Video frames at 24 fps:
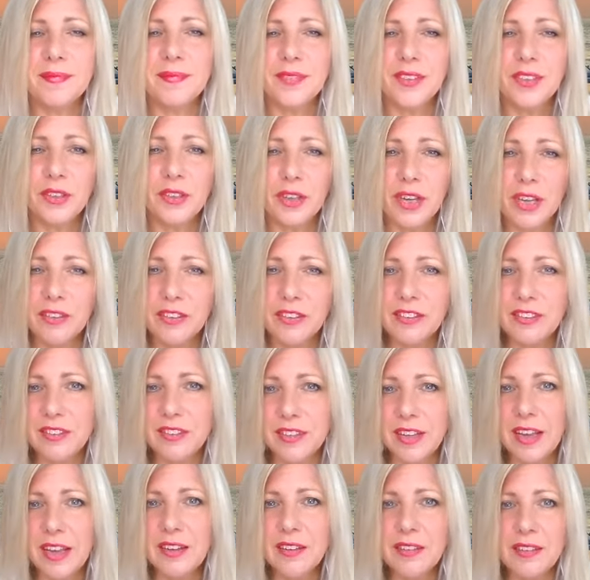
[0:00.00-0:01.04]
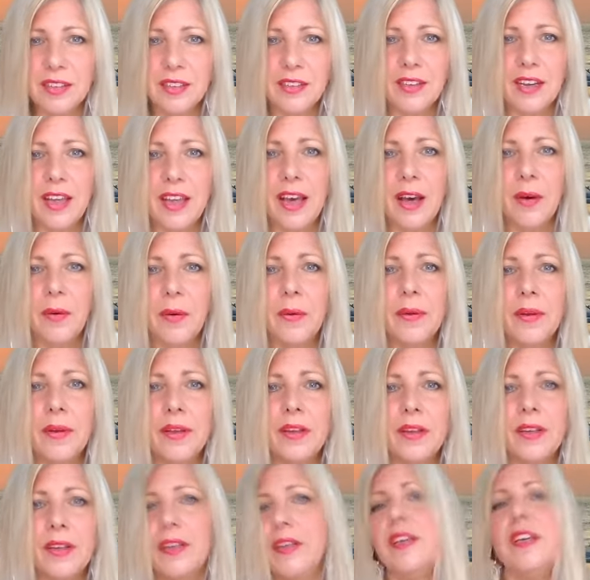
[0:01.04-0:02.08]
You'll understand it now
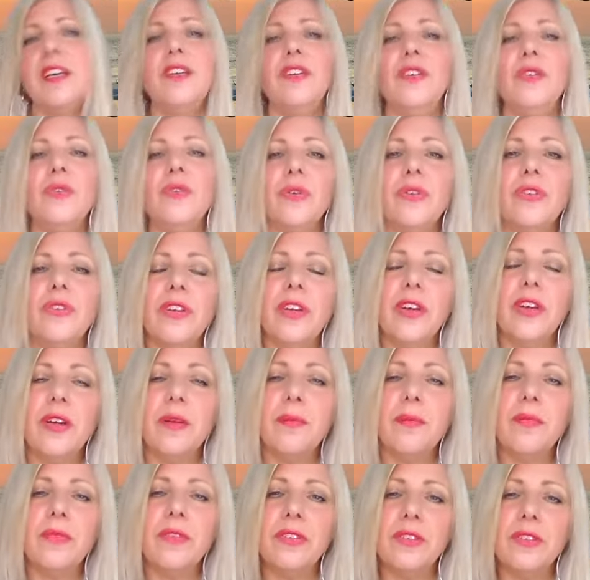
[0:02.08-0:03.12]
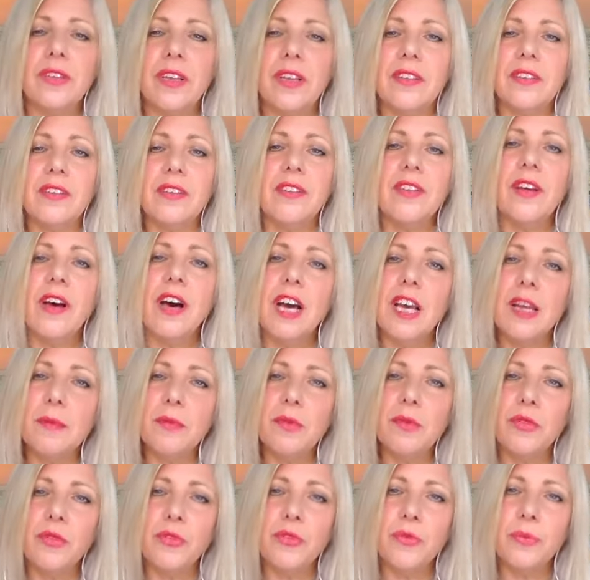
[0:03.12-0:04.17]
in your terms as a time
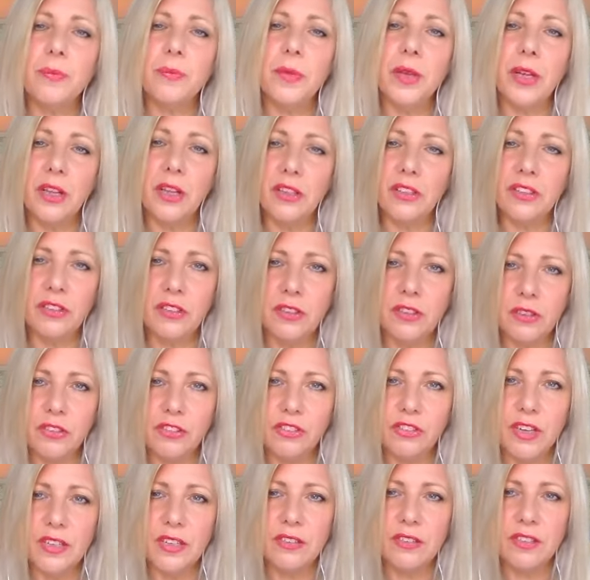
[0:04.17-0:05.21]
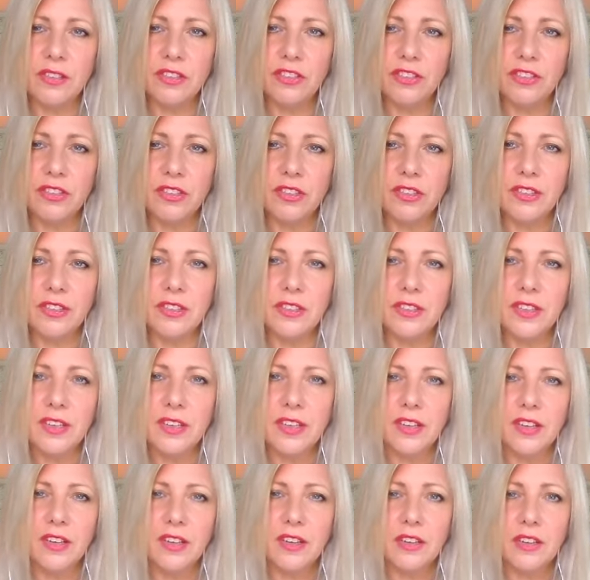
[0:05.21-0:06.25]
of personal transition,
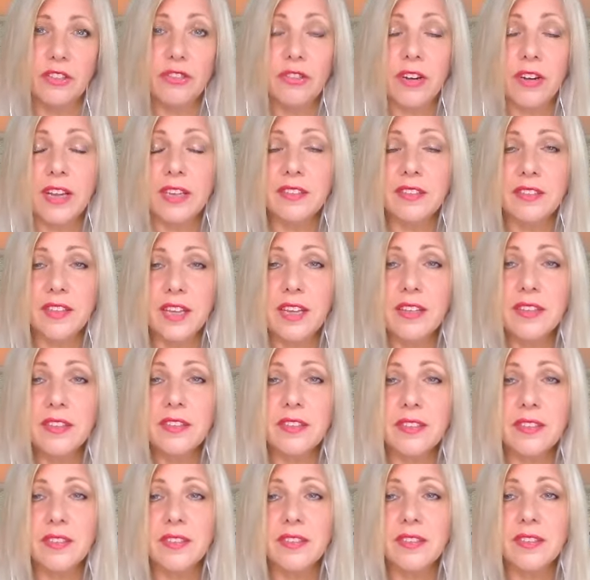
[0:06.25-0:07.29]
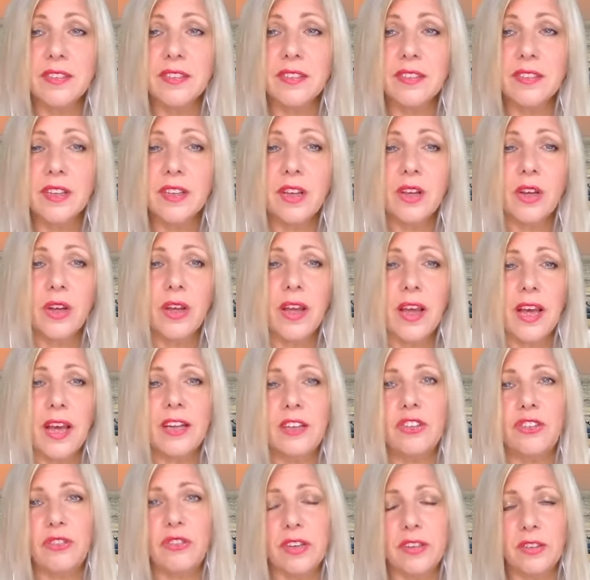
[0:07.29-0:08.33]
transcendence,
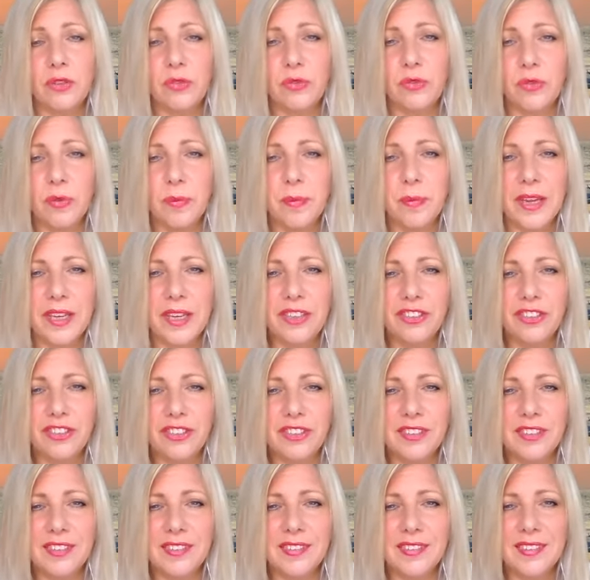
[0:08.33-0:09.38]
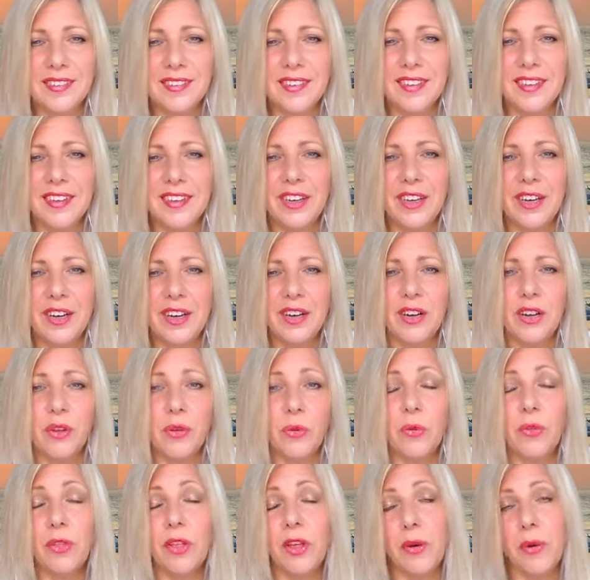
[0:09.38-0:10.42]
and transformation,
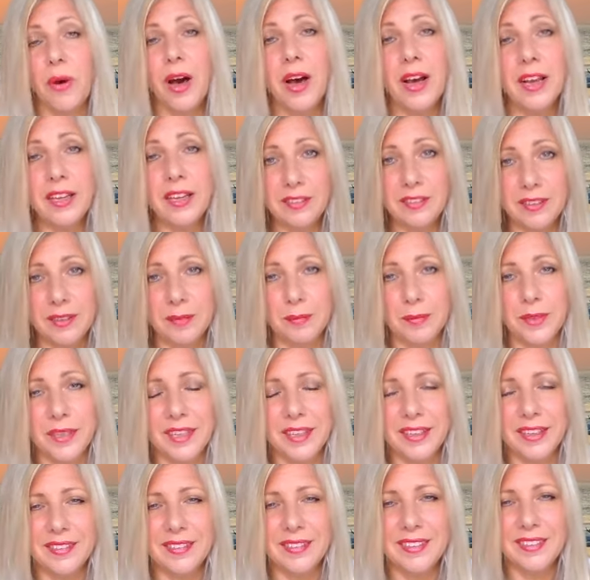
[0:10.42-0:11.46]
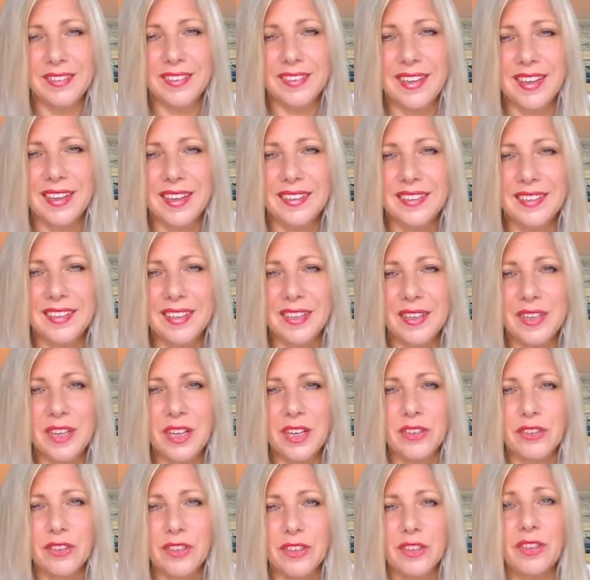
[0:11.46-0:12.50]
although I simply understand it
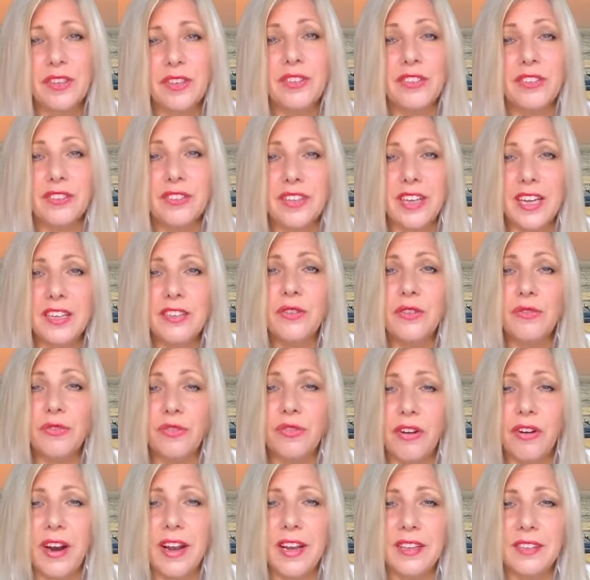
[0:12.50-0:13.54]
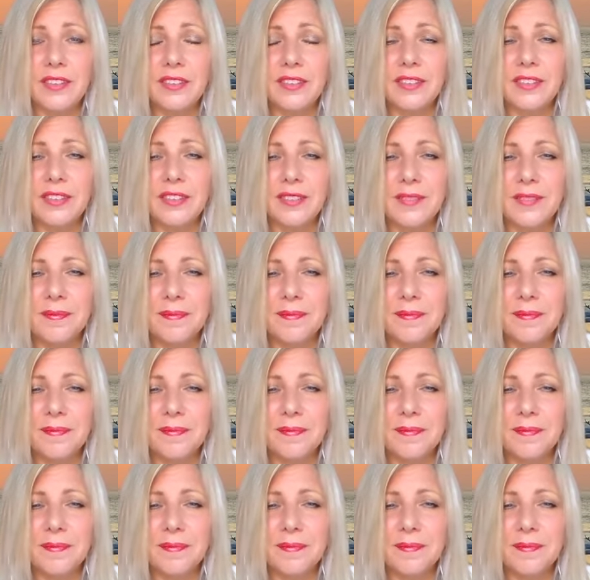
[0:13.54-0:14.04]
as a state of grace.